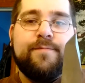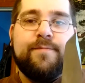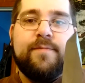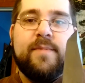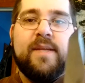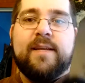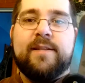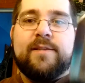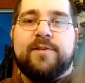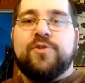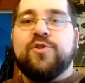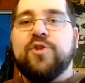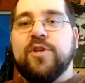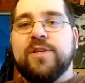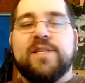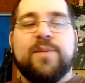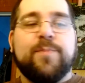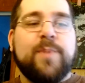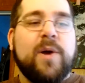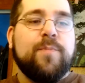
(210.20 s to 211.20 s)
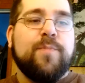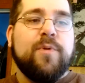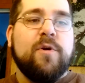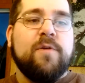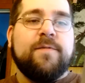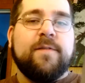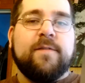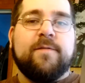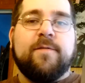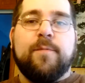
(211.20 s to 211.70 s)
It's just about
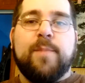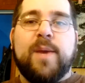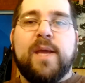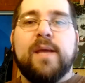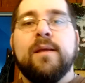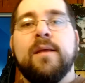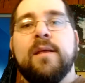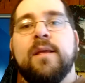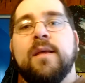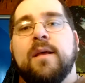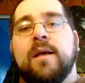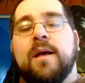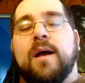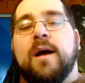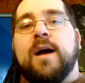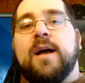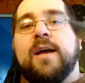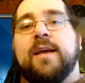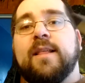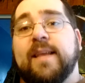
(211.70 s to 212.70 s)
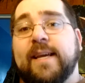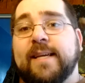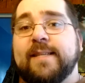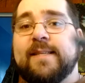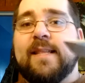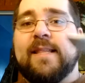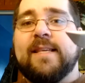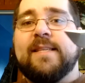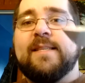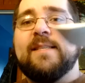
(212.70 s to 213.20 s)
perfect for me. Like I
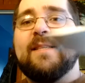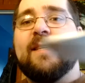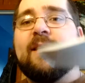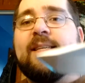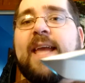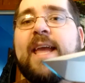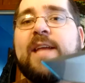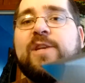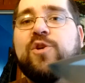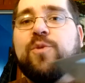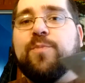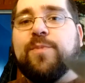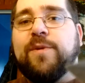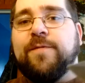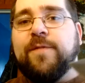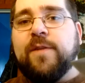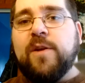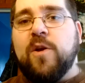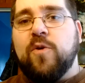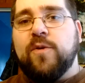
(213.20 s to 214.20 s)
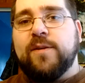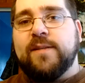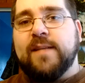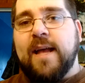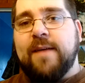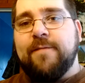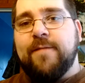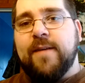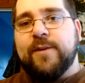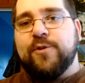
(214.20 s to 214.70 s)
said, this is a Tanto, but if you notice,
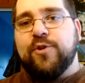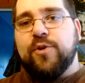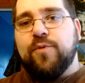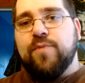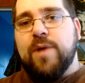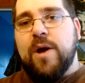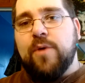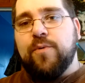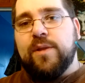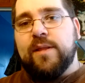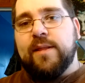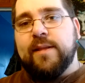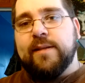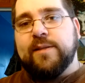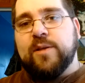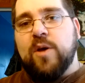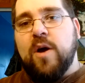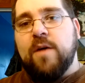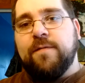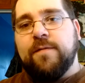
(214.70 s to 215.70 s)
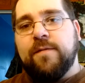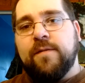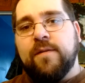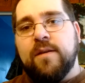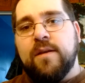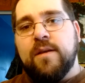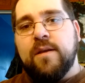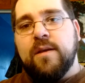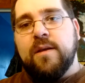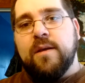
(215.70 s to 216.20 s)
I've actually rounded this off.
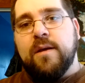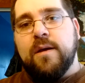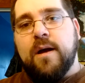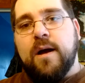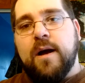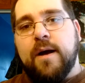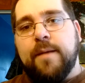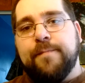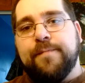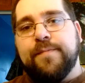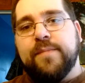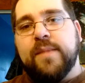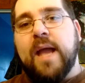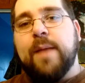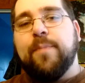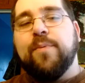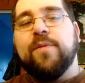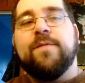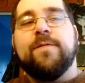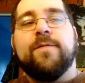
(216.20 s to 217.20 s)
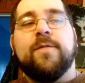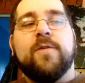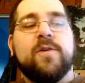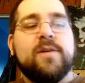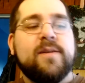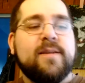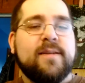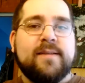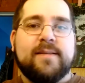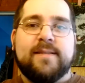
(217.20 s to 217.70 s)
I
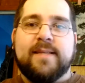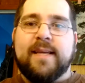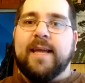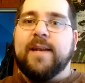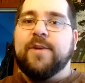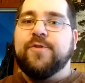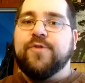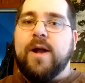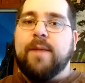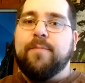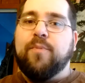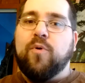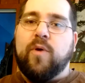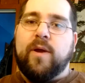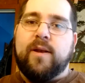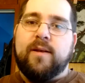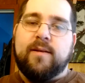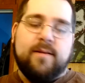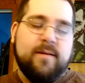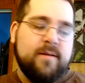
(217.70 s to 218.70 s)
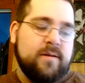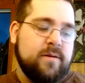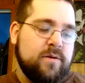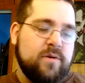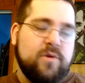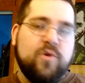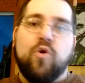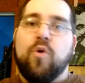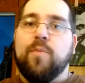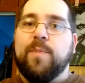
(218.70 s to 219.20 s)
preferred to get a drop point
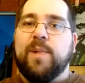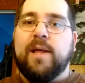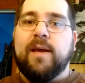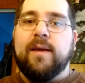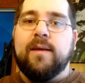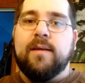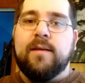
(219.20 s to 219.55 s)
normally.